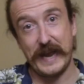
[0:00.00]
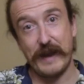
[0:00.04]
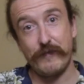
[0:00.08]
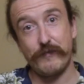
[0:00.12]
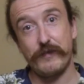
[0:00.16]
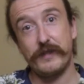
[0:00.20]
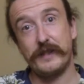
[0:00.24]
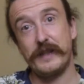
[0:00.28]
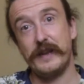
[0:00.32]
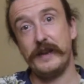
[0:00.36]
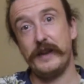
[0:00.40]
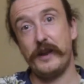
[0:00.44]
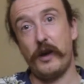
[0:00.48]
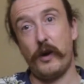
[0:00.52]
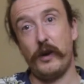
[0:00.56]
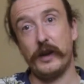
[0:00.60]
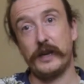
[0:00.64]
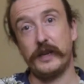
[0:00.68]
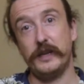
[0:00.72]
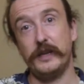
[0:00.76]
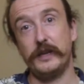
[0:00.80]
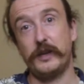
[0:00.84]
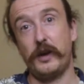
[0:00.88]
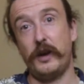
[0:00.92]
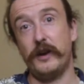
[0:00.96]
everything that
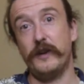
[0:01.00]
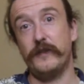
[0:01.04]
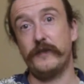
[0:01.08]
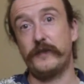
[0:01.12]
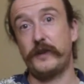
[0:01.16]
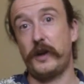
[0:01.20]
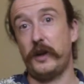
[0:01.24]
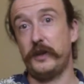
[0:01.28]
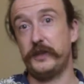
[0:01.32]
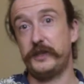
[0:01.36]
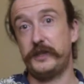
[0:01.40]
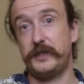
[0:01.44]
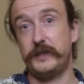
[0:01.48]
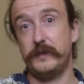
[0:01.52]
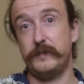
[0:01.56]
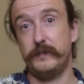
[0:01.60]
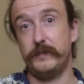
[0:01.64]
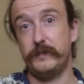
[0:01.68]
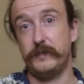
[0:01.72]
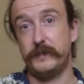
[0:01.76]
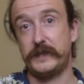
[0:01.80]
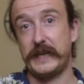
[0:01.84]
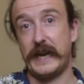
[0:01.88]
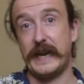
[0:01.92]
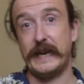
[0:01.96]
I can kind of
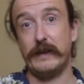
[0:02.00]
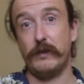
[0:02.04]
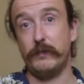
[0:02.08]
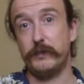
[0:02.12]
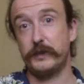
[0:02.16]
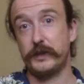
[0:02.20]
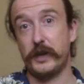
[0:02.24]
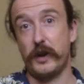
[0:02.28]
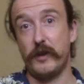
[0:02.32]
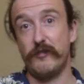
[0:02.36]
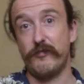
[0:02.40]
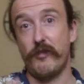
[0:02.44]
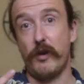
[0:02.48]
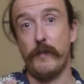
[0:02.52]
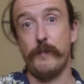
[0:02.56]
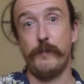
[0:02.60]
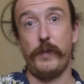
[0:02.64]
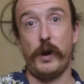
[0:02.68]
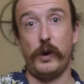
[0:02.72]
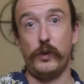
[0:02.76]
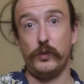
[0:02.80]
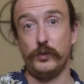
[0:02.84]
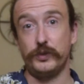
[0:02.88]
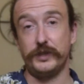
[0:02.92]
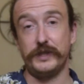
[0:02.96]
custom tailor. I'm just going to run
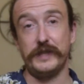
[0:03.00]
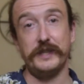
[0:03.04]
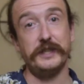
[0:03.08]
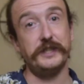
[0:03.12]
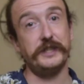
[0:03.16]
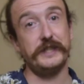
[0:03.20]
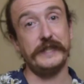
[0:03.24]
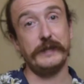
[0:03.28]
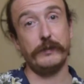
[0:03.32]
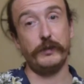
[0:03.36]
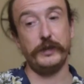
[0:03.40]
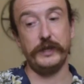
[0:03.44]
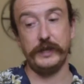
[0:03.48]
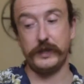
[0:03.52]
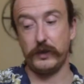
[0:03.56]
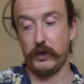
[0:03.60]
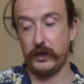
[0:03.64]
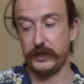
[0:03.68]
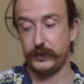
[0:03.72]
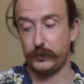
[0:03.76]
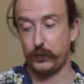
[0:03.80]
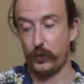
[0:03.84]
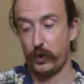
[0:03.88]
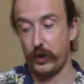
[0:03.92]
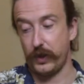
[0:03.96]
polls on it and see what you
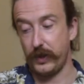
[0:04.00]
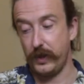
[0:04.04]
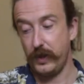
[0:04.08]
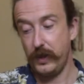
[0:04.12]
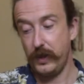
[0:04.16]
guys want.